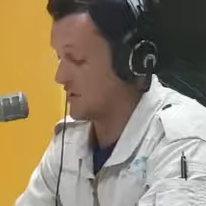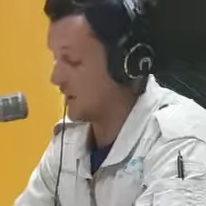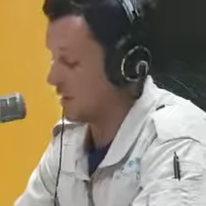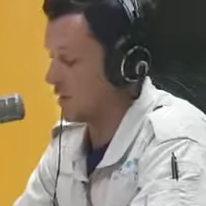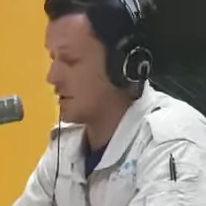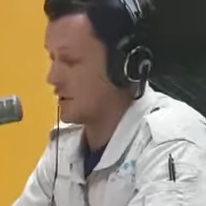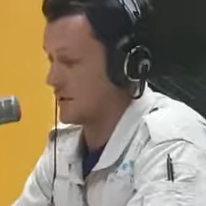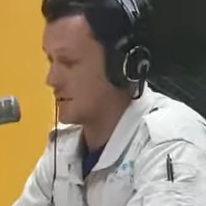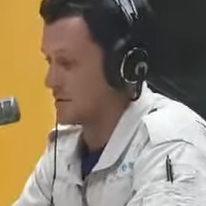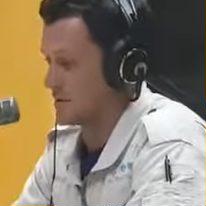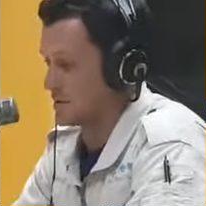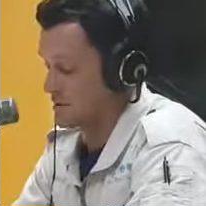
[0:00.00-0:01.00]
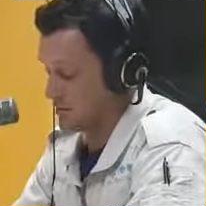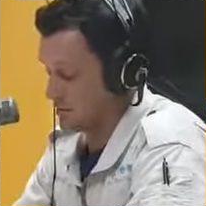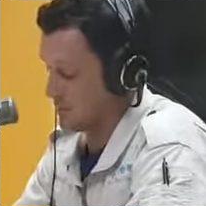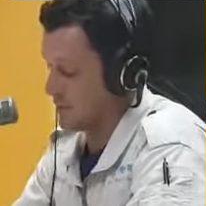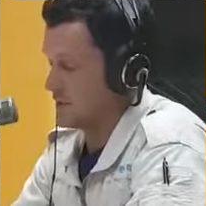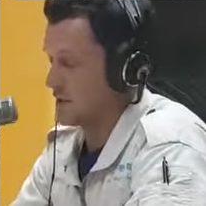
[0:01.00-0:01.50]
and cardiac, these are
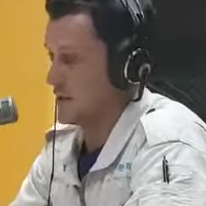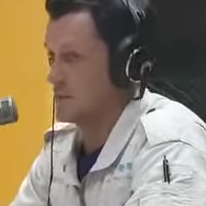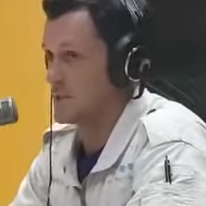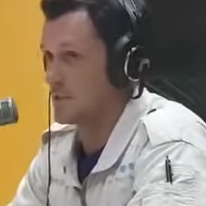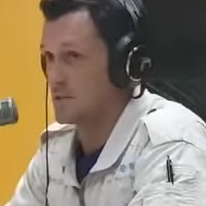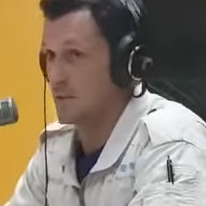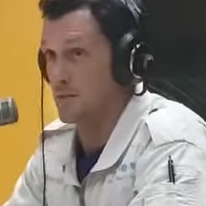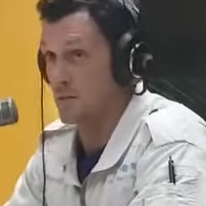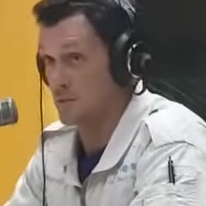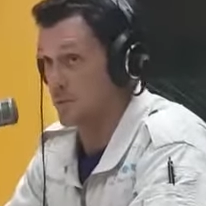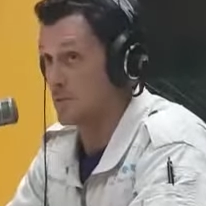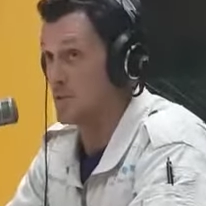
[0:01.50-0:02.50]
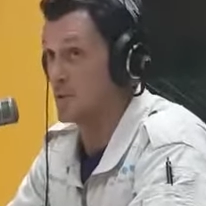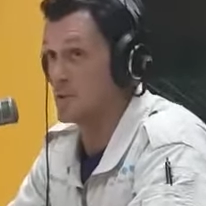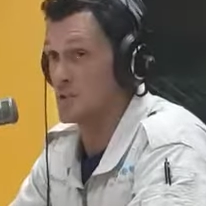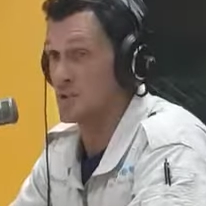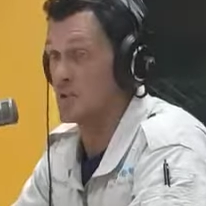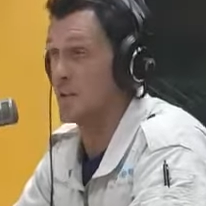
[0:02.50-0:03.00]
extremely time sensitive
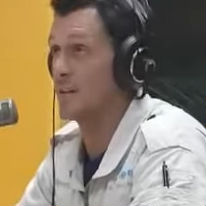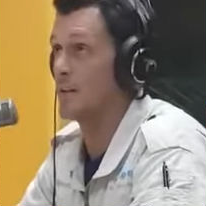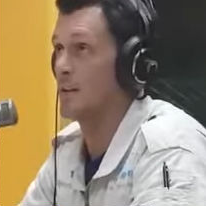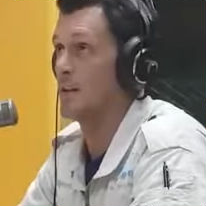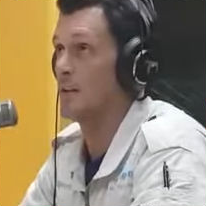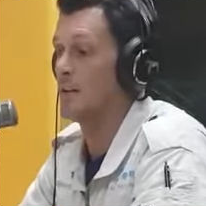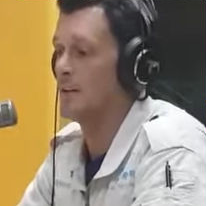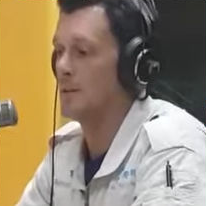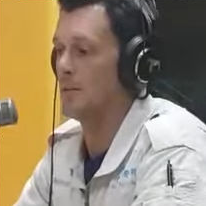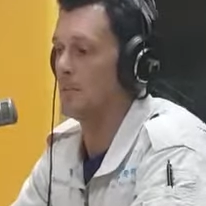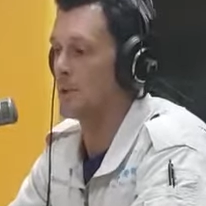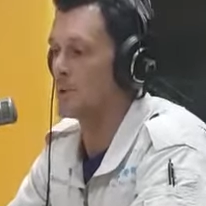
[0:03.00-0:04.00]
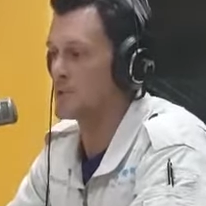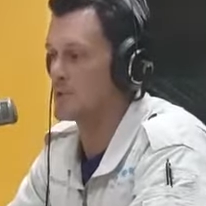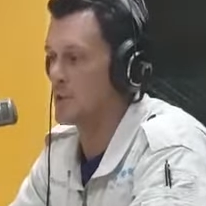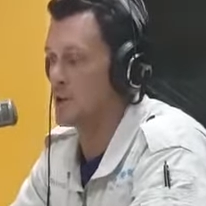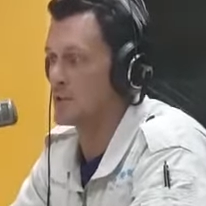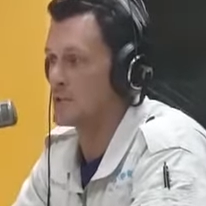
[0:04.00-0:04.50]
conditions, and the
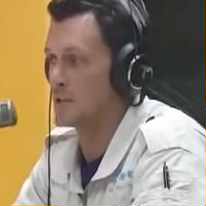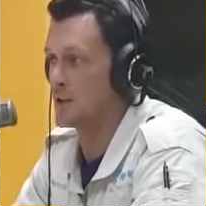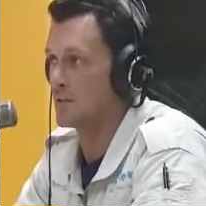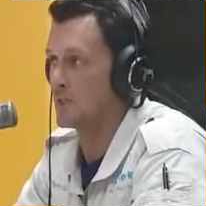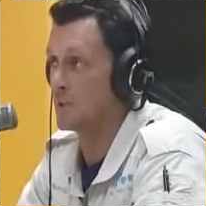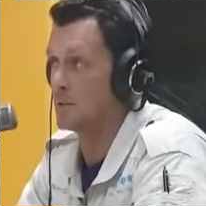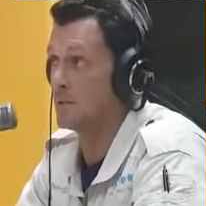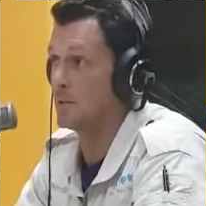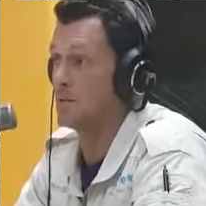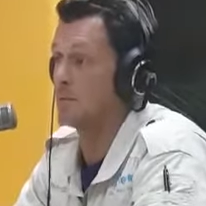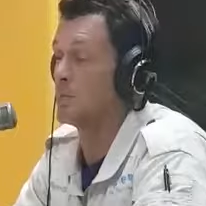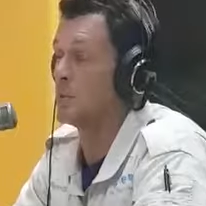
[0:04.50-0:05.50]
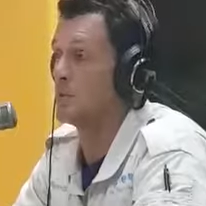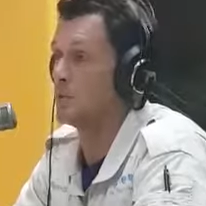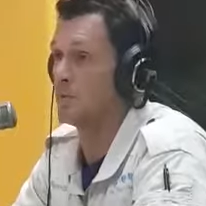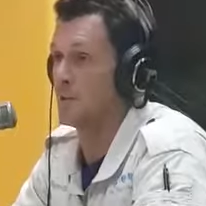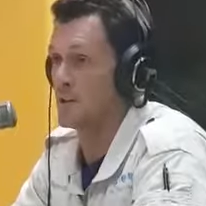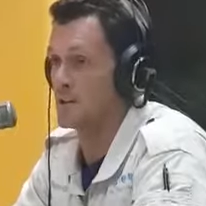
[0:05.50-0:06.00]
biggest challenge that we
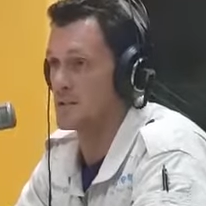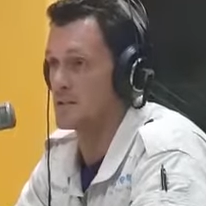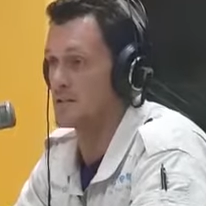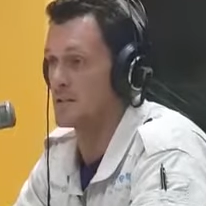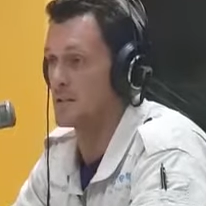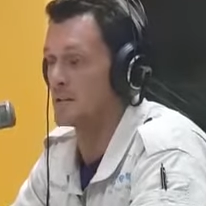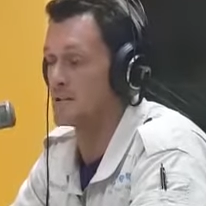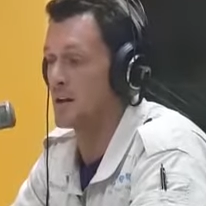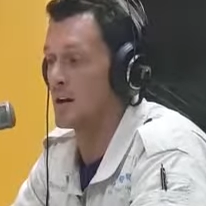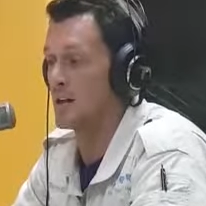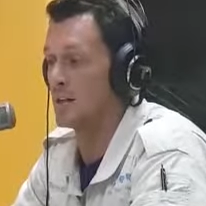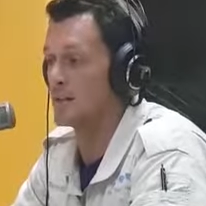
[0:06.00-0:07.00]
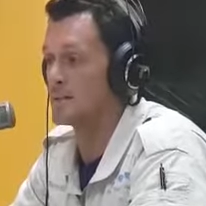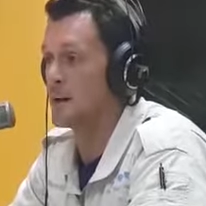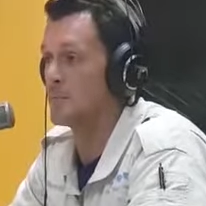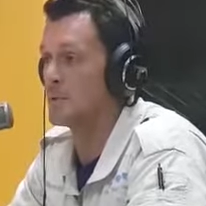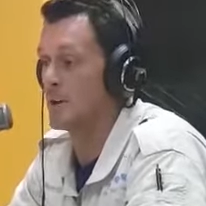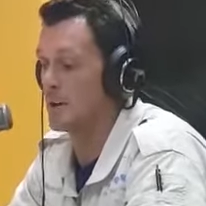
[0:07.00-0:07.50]
do face is the
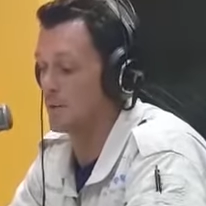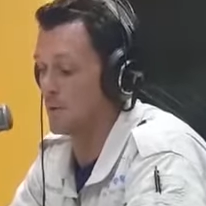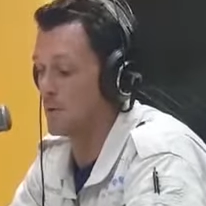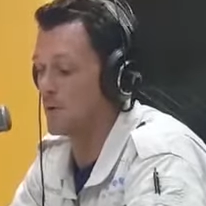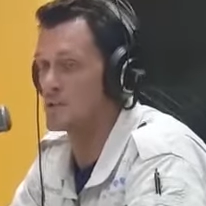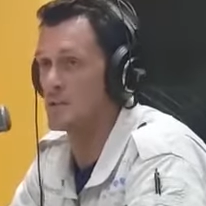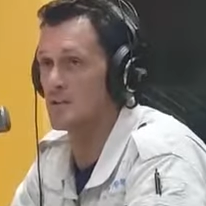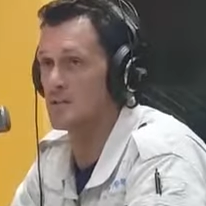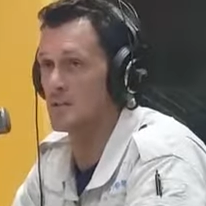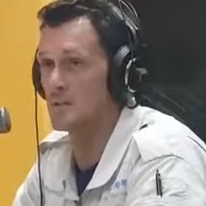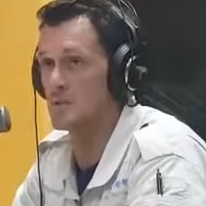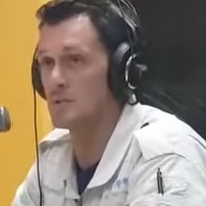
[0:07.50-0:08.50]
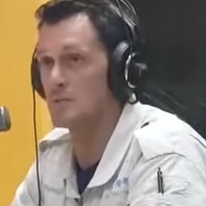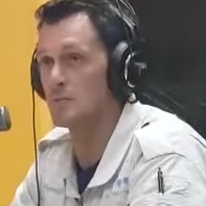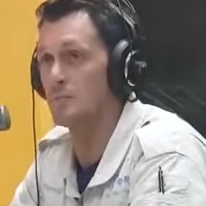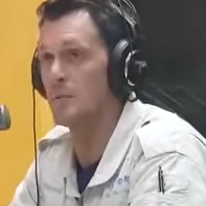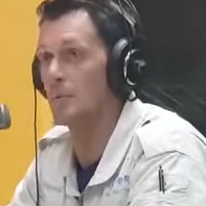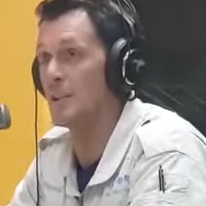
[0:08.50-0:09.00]
time delay from onset of symptoms
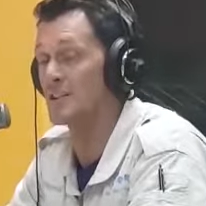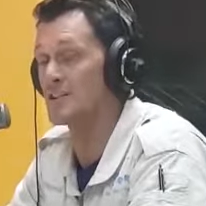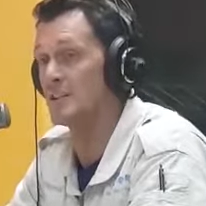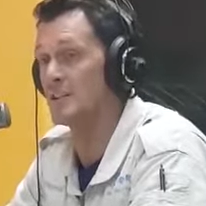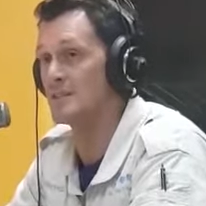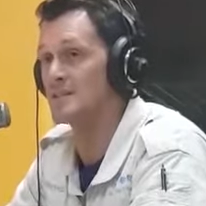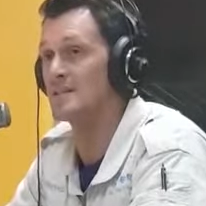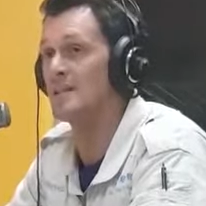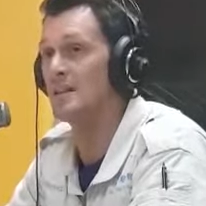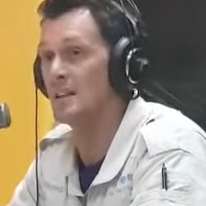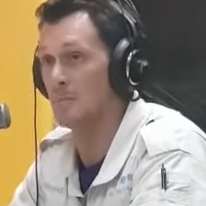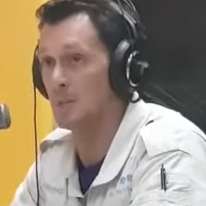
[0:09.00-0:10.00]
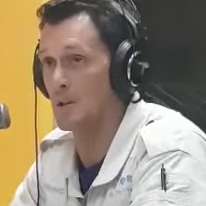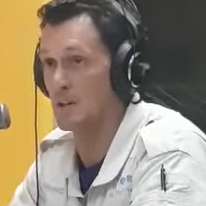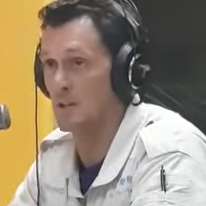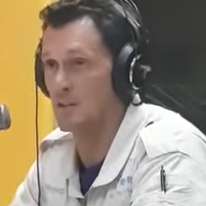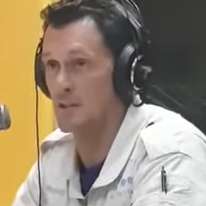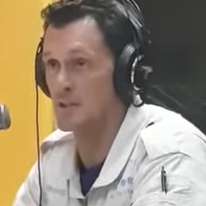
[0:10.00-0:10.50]
to people actually seeking
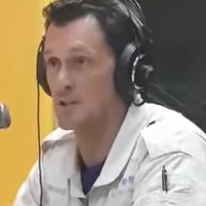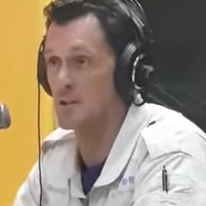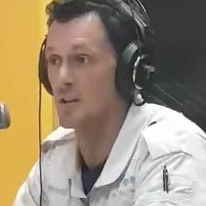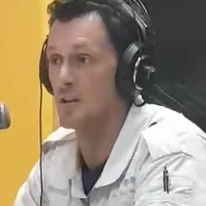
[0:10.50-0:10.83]
medical attention,